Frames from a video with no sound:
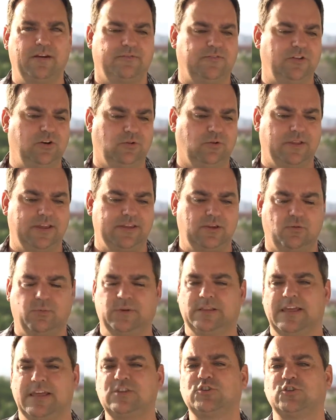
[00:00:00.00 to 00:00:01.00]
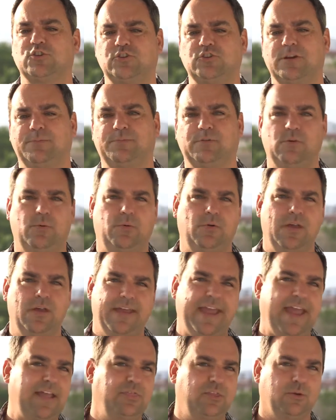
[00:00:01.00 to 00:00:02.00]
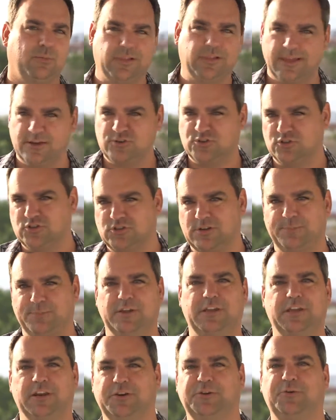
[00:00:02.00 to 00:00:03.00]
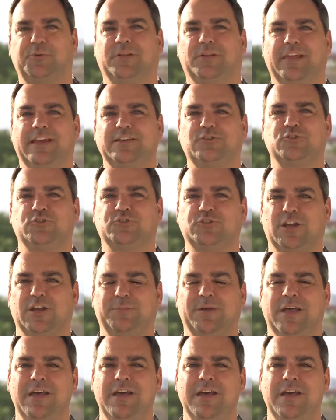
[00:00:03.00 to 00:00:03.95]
Or if you don't like your relationship, you end the relationship and get a new relationship.